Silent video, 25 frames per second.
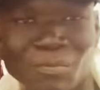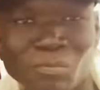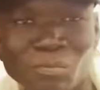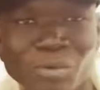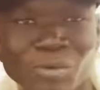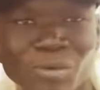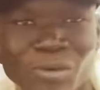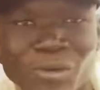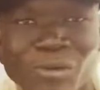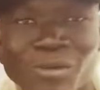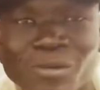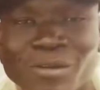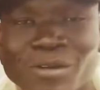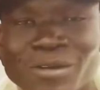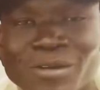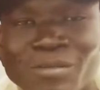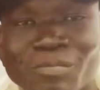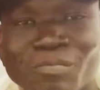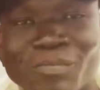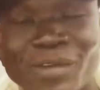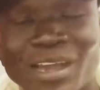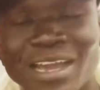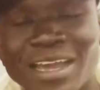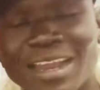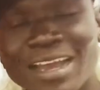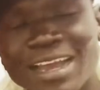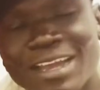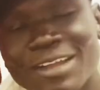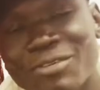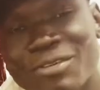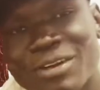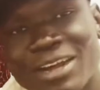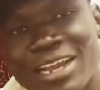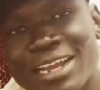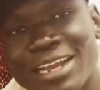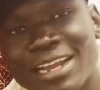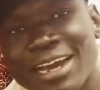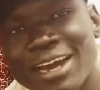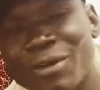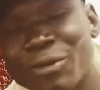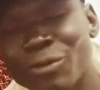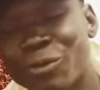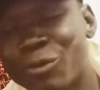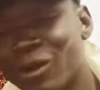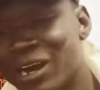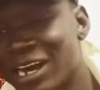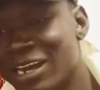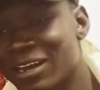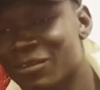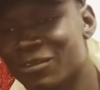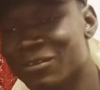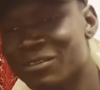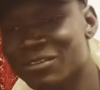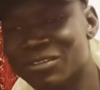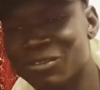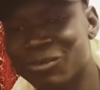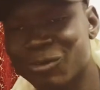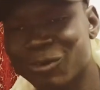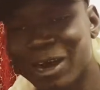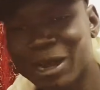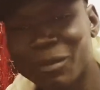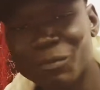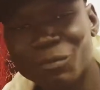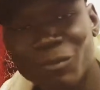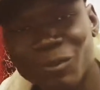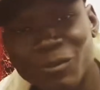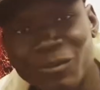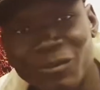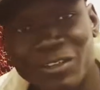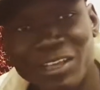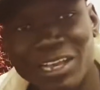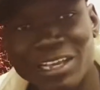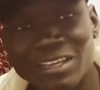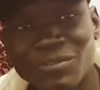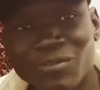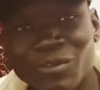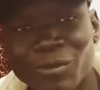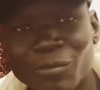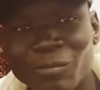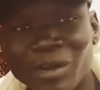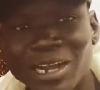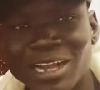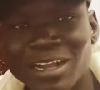bro, man, I tried out one move just for my